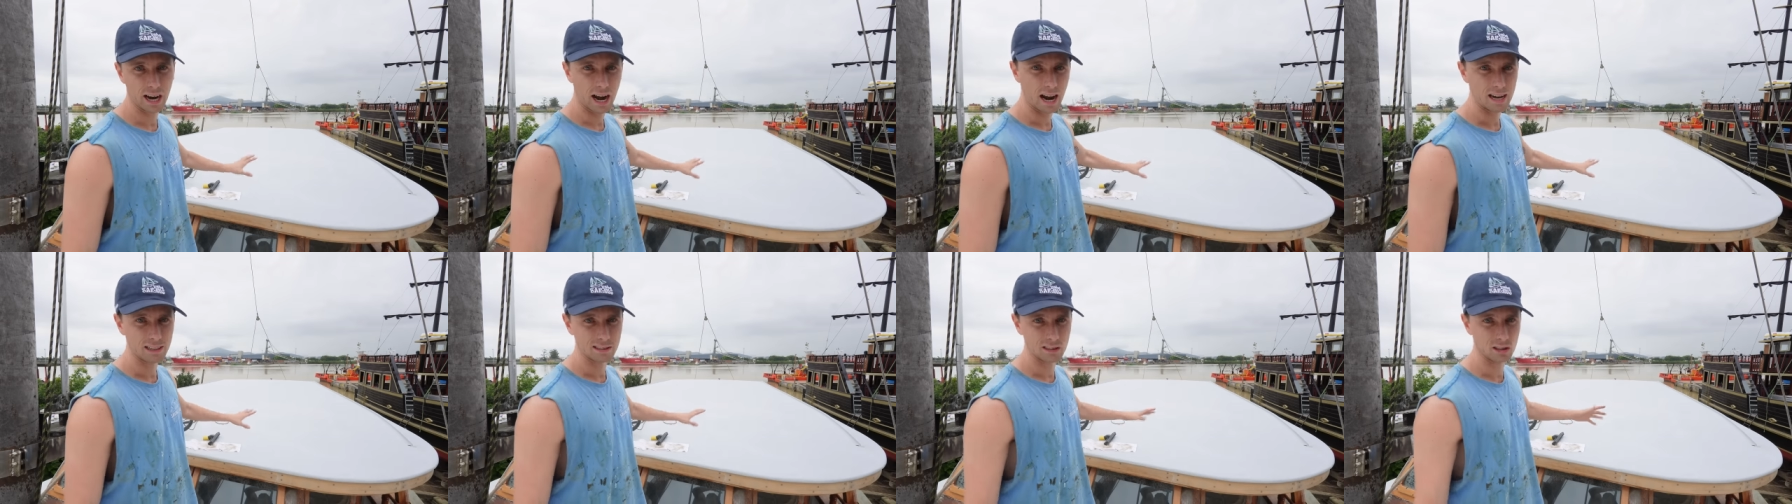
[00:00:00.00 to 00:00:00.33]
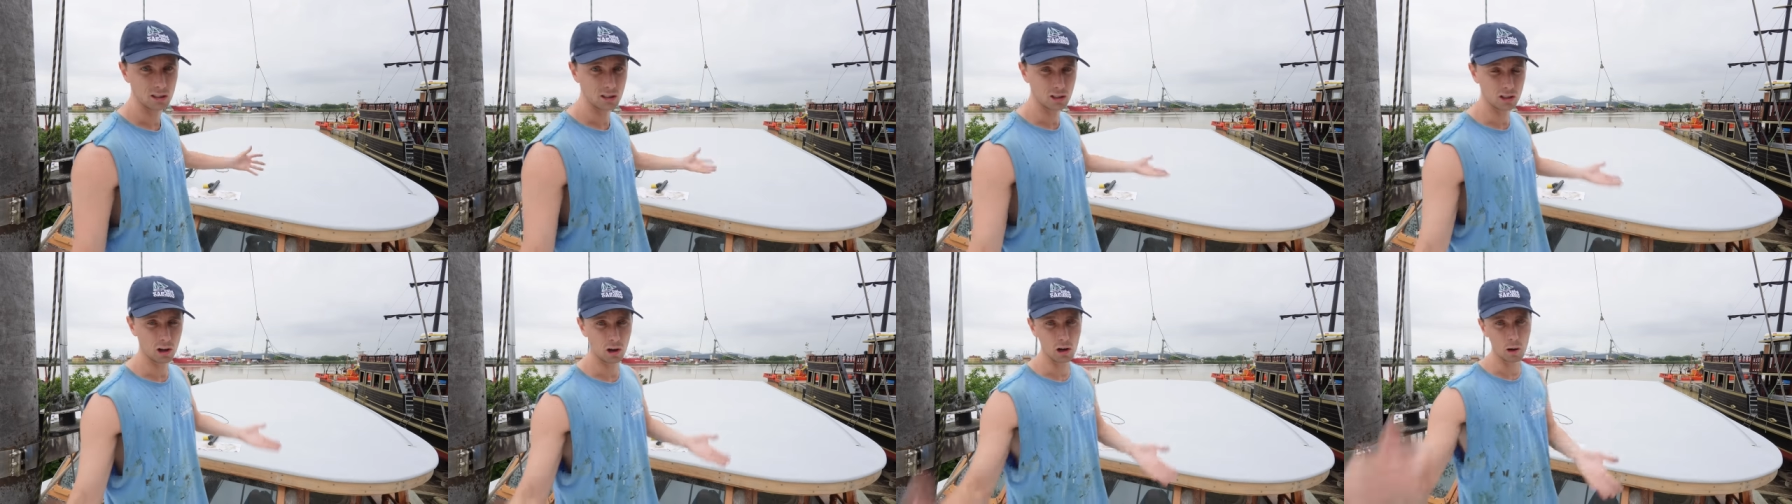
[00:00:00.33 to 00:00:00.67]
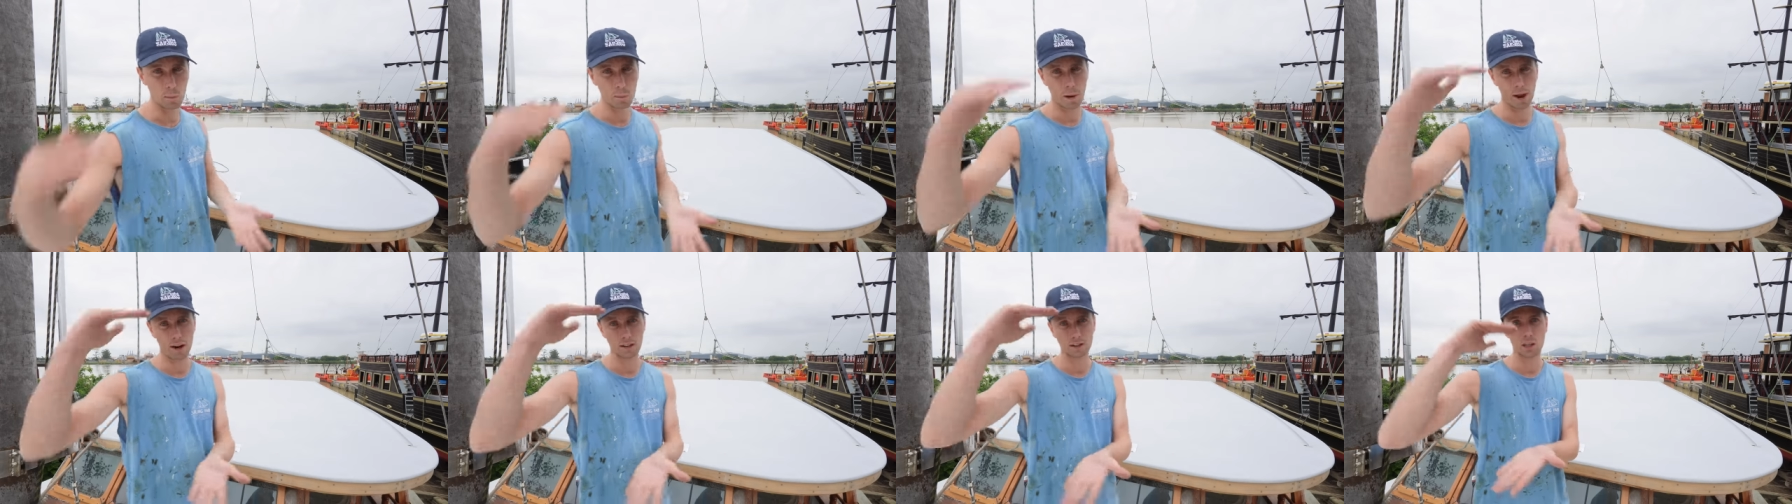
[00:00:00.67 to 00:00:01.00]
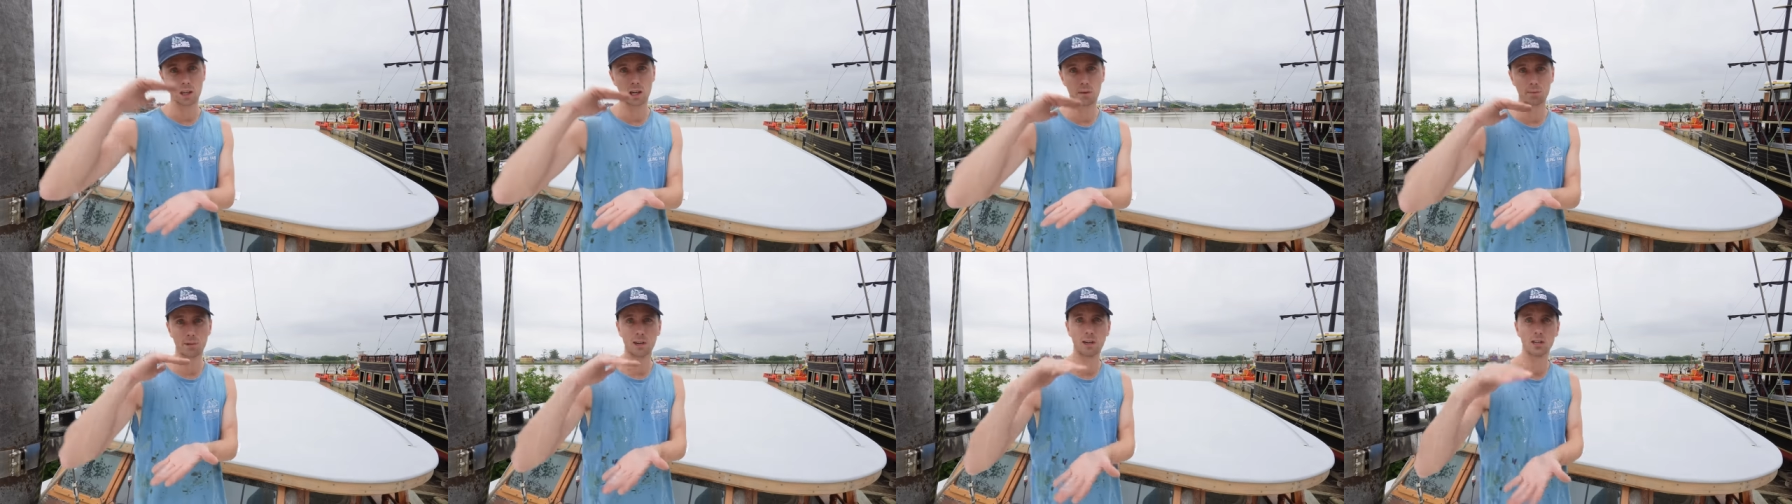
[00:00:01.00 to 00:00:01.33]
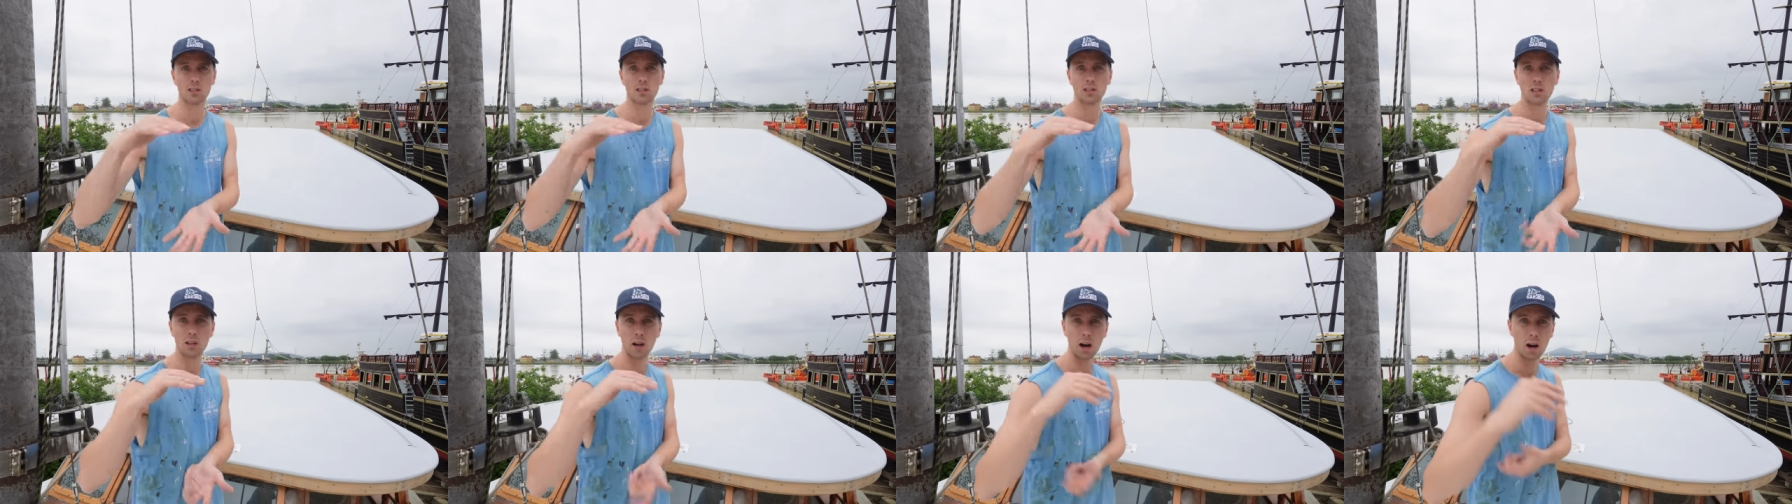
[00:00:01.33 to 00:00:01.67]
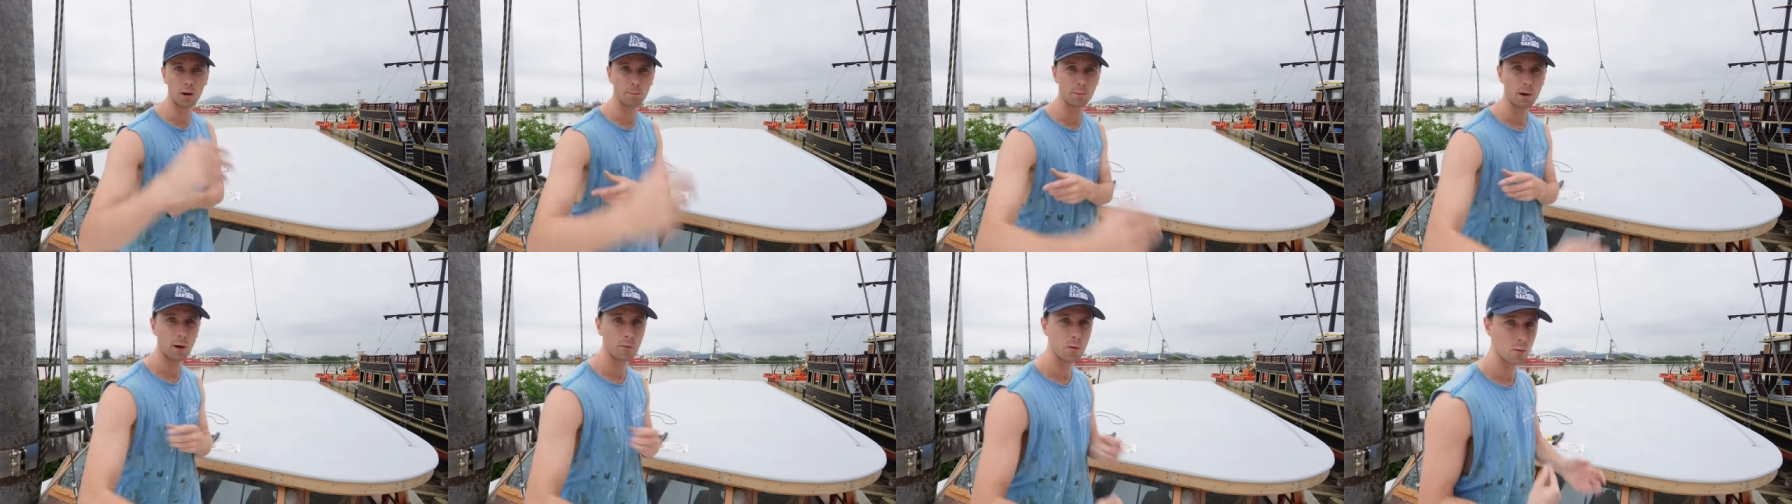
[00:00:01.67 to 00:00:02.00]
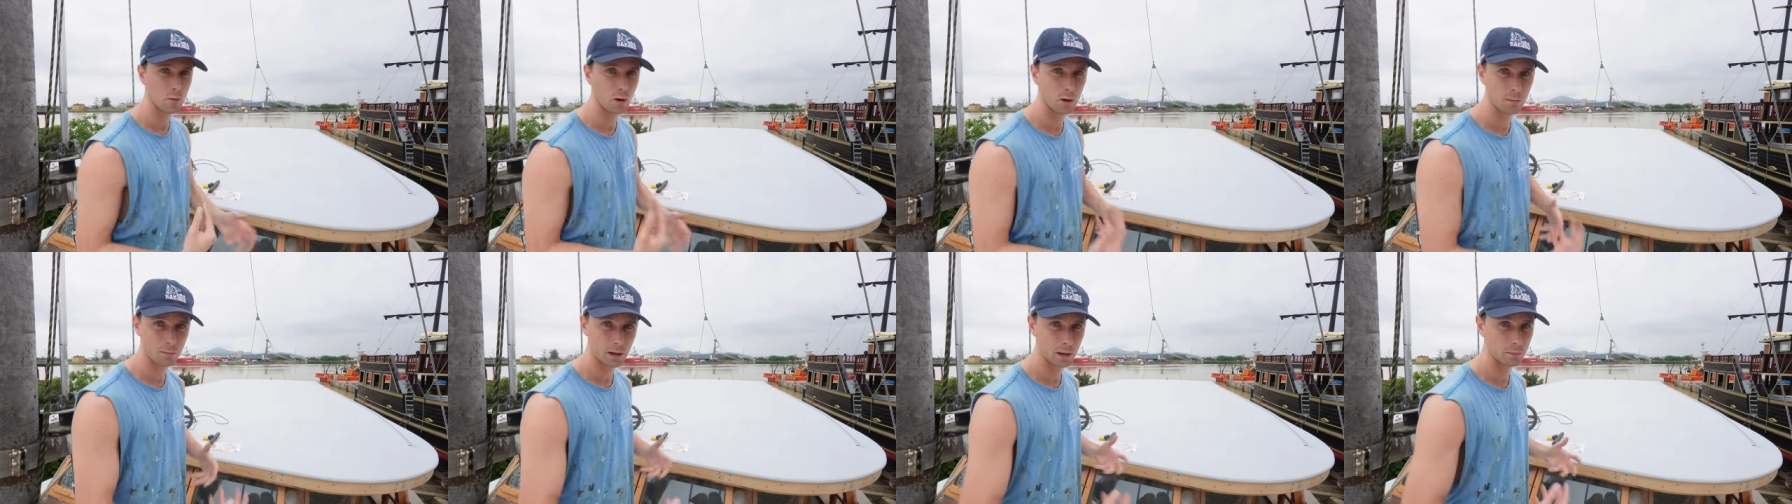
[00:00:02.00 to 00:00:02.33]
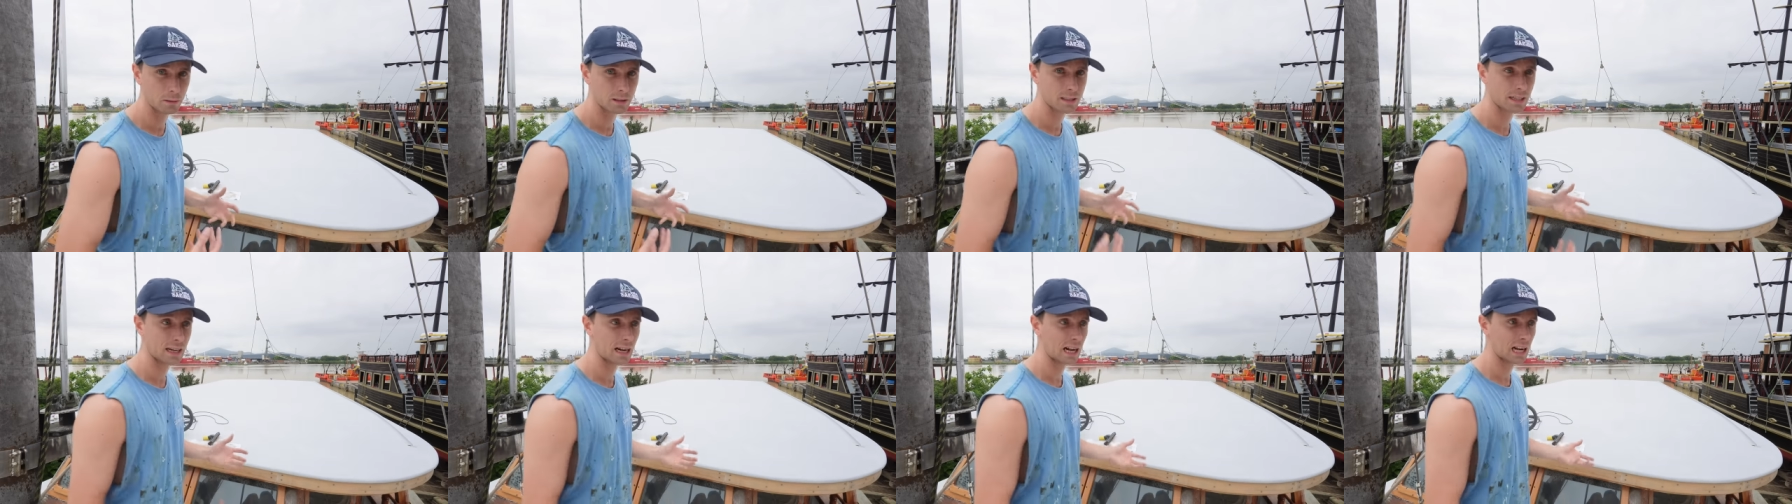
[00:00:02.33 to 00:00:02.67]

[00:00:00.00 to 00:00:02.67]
as the solar panels are going to be on top and we won't be able to